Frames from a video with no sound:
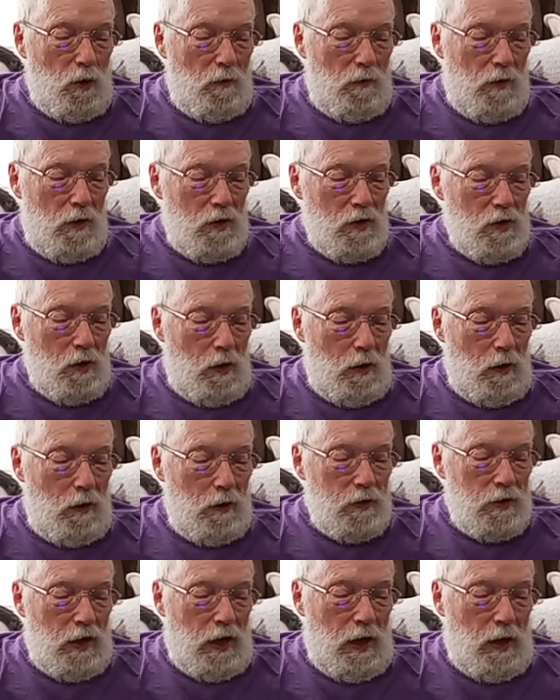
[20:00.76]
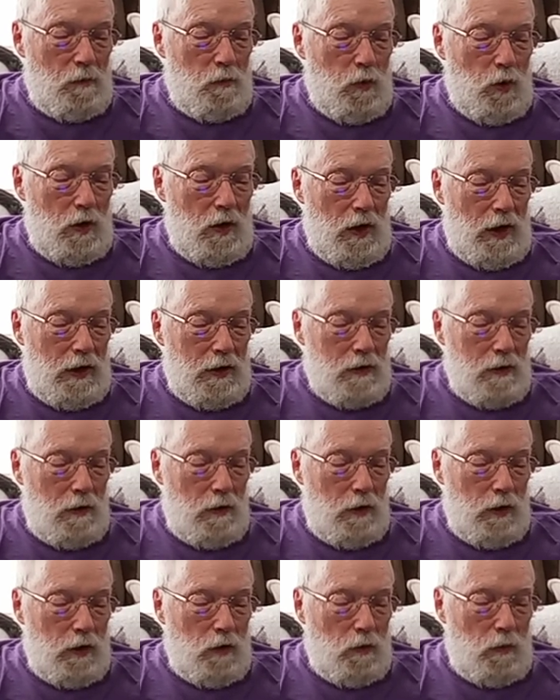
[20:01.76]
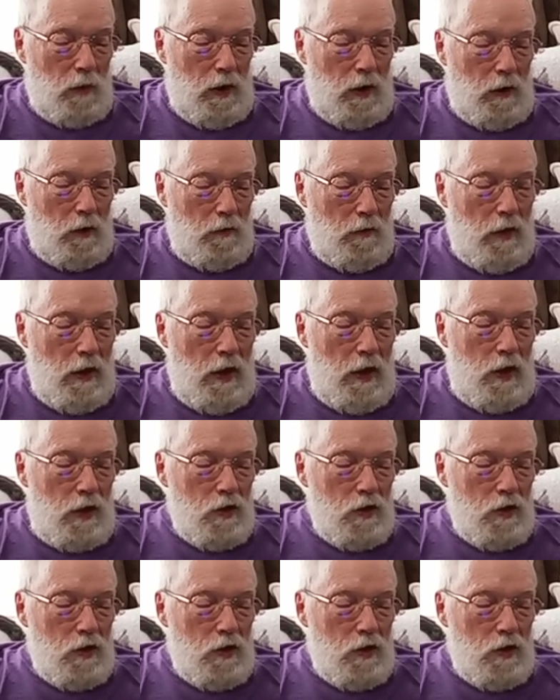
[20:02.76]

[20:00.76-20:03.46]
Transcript: over to Saul's camp one night to look around.